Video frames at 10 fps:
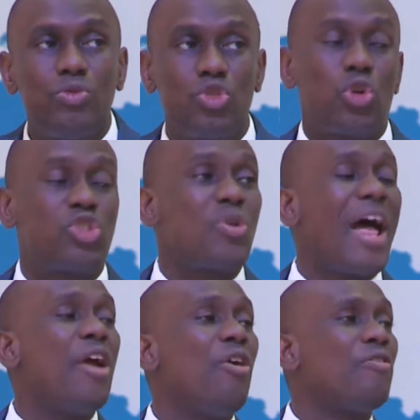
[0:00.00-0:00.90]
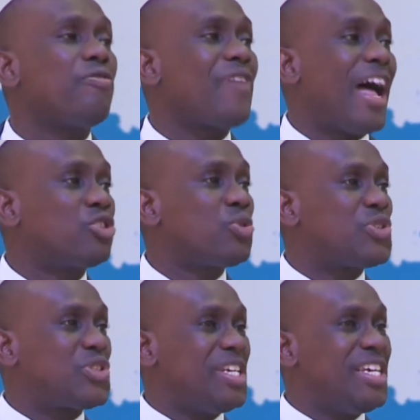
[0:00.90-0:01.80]
to triumph and to
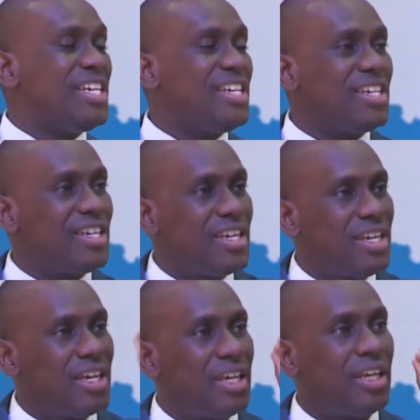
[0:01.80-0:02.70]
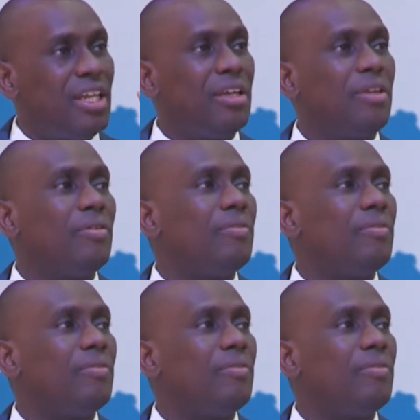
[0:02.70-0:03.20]
see the